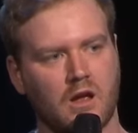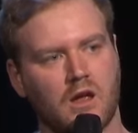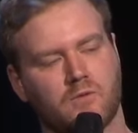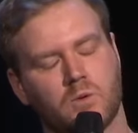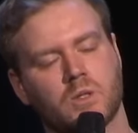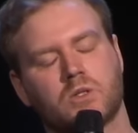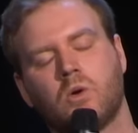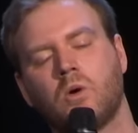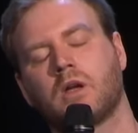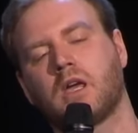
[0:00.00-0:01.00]
If we were
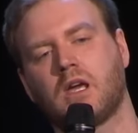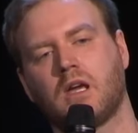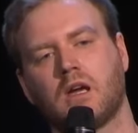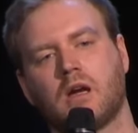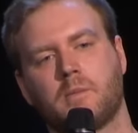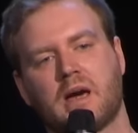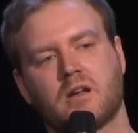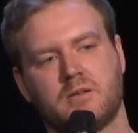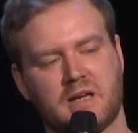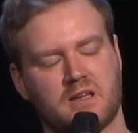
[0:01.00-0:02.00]
talking about
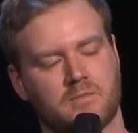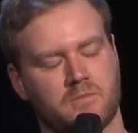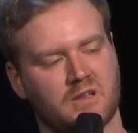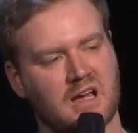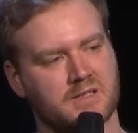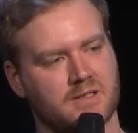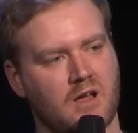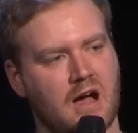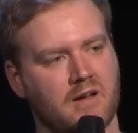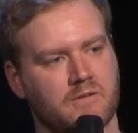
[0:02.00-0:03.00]
a blessed
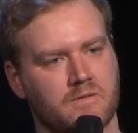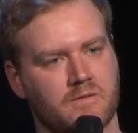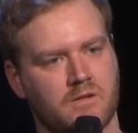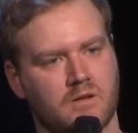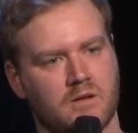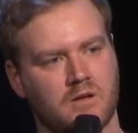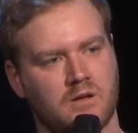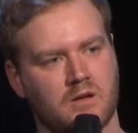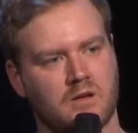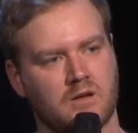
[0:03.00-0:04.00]
life,
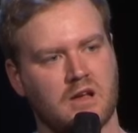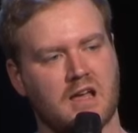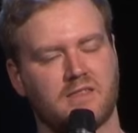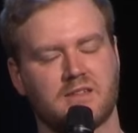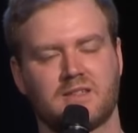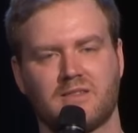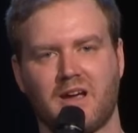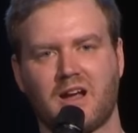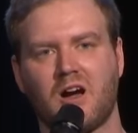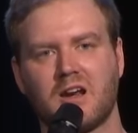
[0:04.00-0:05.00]
at this
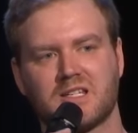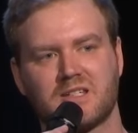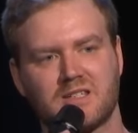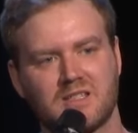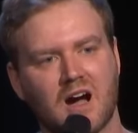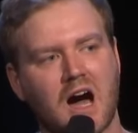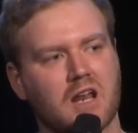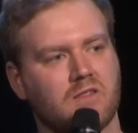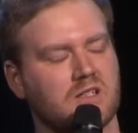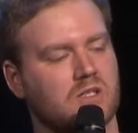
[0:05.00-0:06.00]
like kind of start
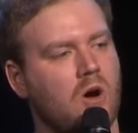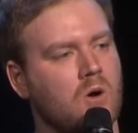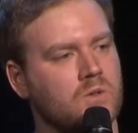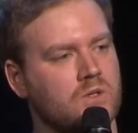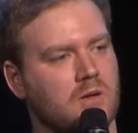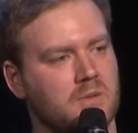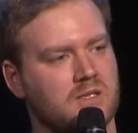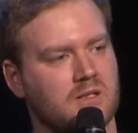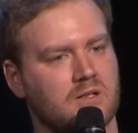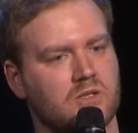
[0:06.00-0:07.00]
of this whole sermon
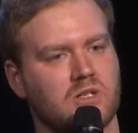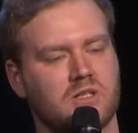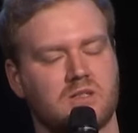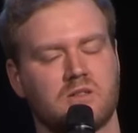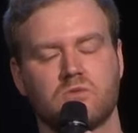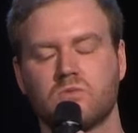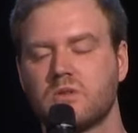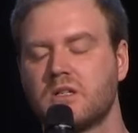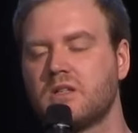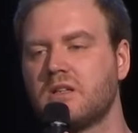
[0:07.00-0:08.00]
series, Jesus is
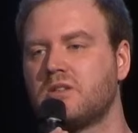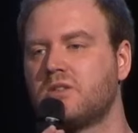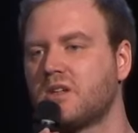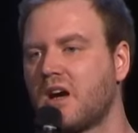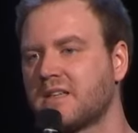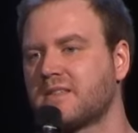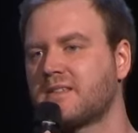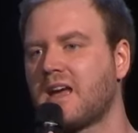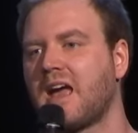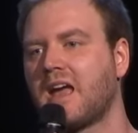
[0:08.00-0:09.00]
really just
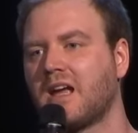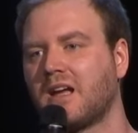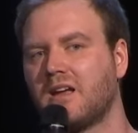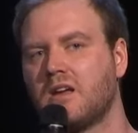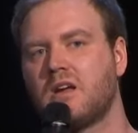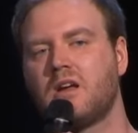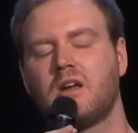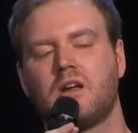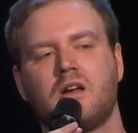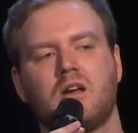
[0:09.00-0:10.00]
saying,
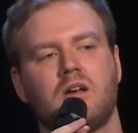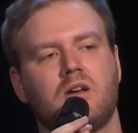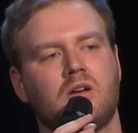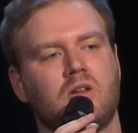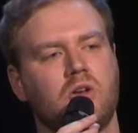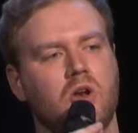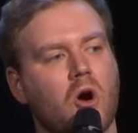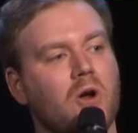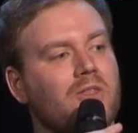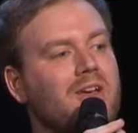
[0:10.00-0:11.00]

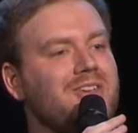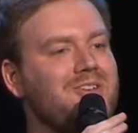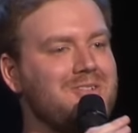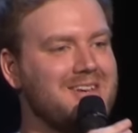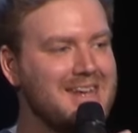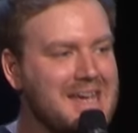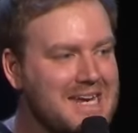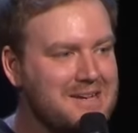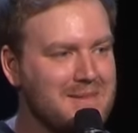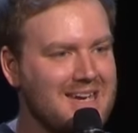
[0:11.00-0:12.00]
know that you
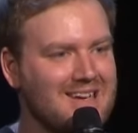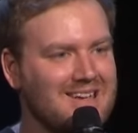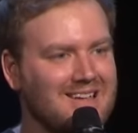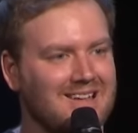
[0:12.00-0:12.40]
need me.